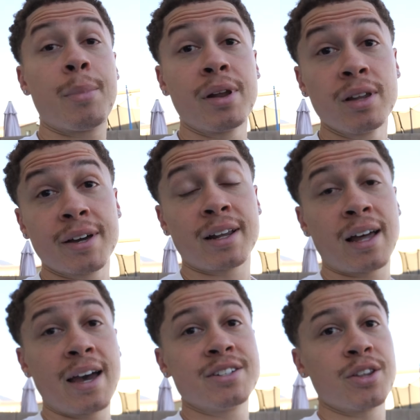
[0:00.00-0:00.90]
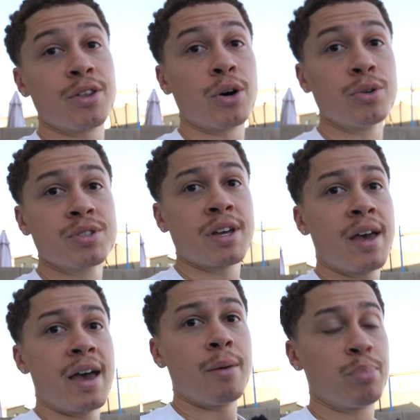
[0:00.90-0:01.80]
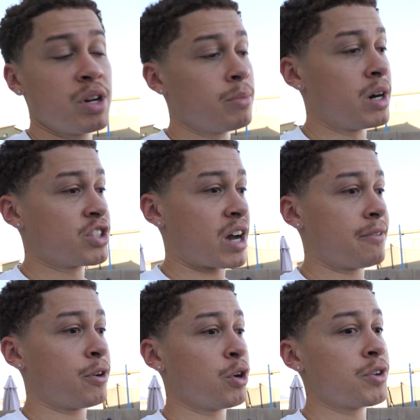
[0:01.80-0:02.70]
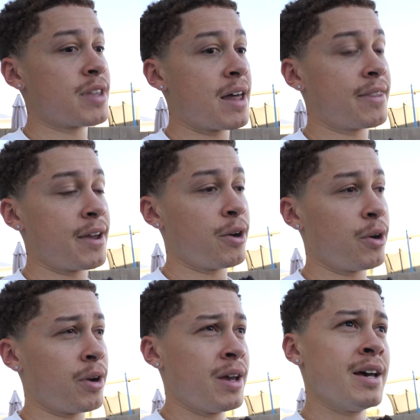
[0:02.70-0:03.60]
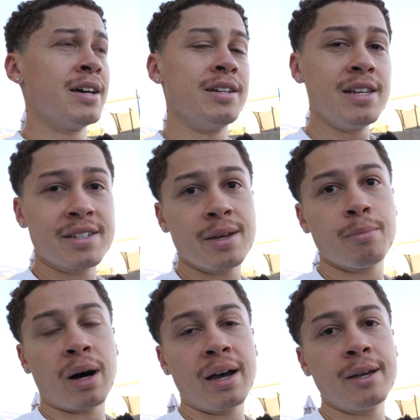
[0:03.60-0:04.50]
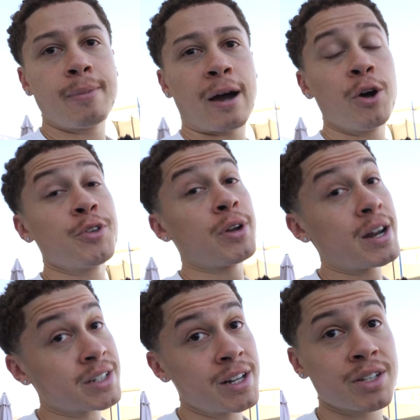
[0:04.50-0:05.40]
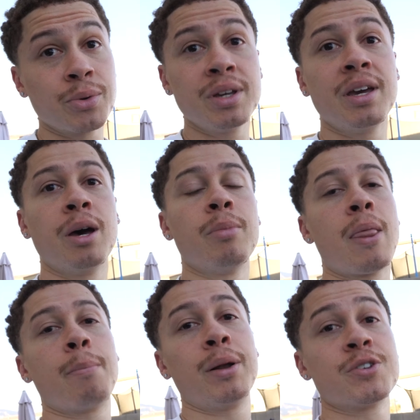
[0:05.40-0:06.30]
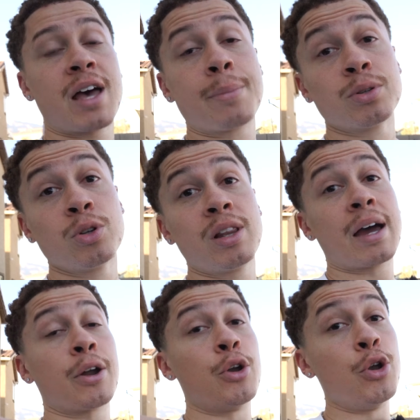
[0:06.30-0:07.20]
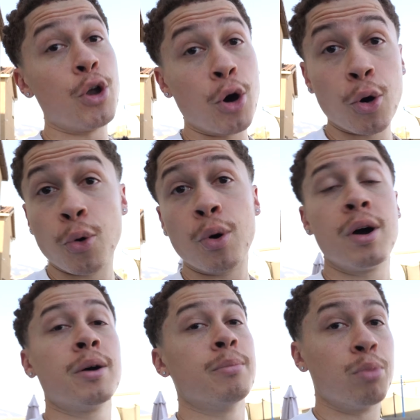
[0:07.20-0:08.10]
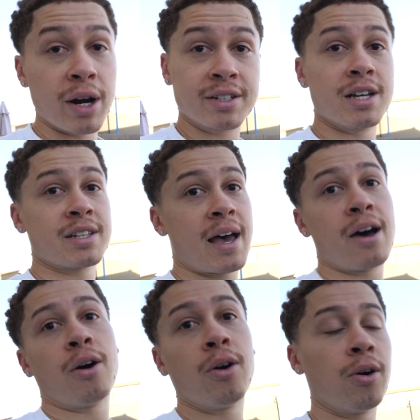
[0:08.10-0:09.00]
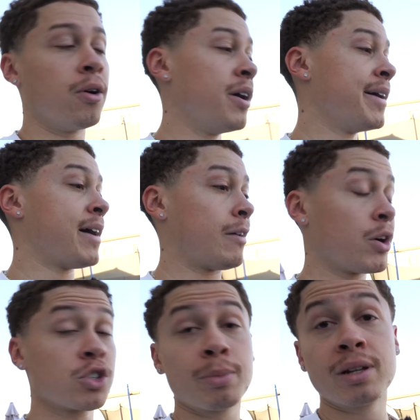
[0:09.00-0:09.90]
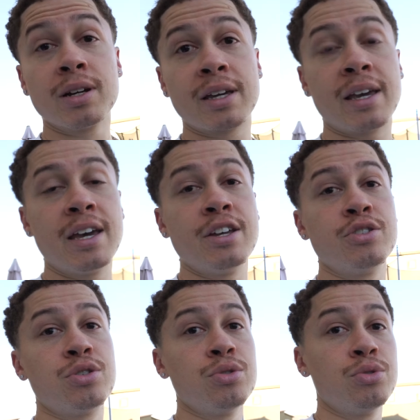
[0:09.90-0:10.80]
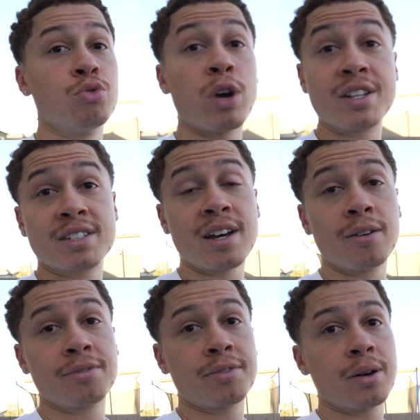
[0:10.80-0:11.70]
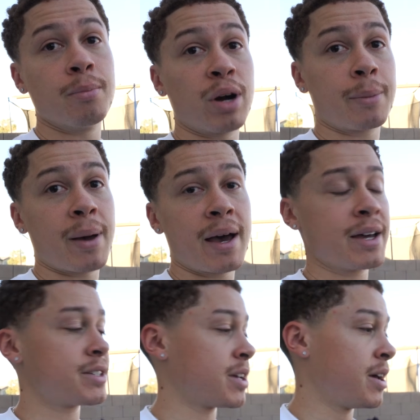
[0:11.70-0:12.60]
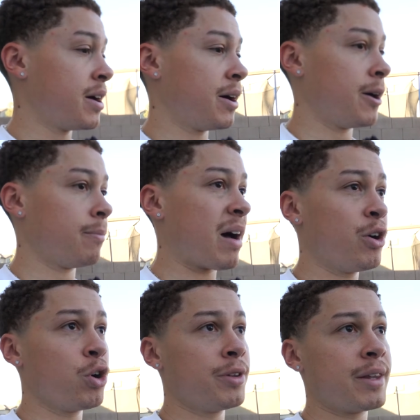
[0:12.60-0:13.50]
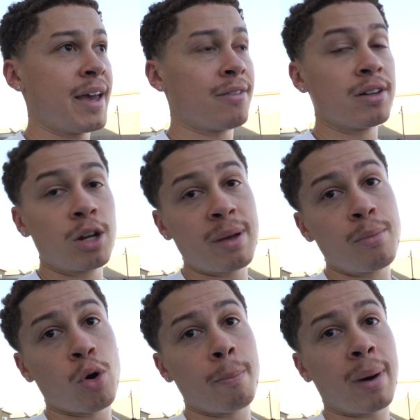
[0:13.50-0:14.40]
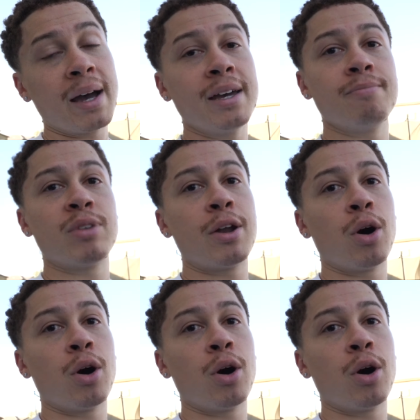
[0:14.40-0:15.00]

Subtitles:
I've been looking a lot into those, and pretty much I've heard that they're decent bite. I heard they're not as good as OEM, but there's absolutely like no brake dust at all. I've also been looking into Red Stuff brake pads. I heard that they have a little bit more bite than